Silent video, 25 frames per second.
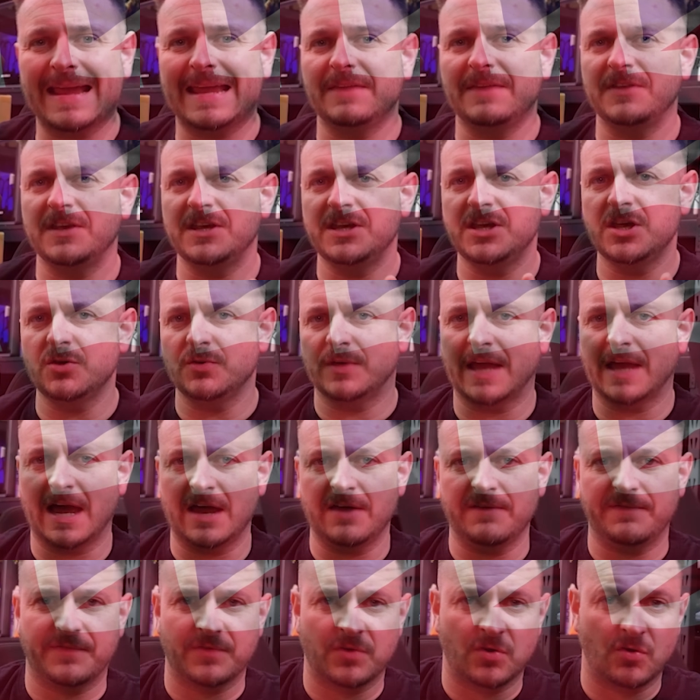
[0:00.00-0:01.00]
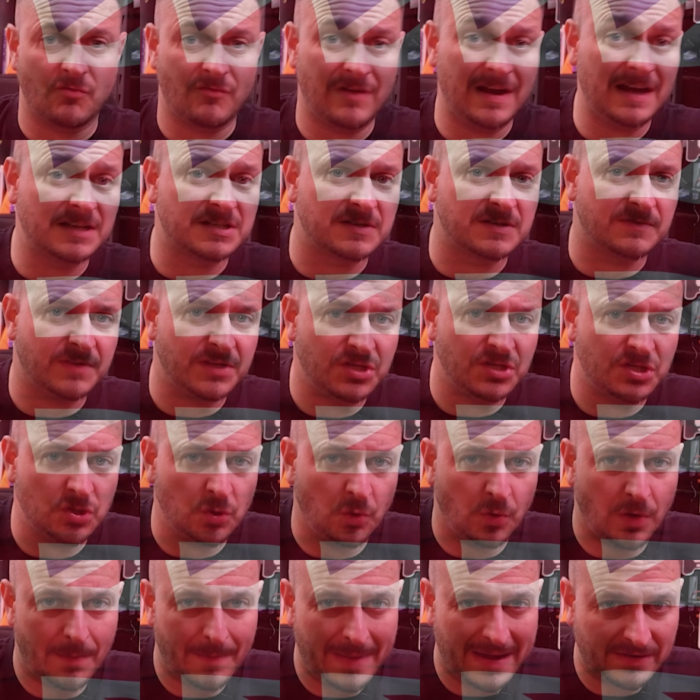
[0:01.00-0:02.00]
in the U K for a relatively
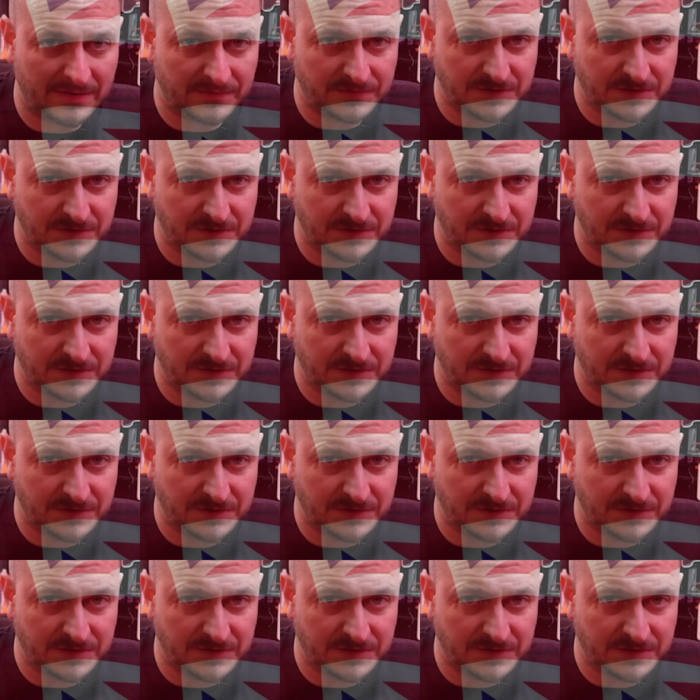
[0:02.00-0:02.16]
short amount of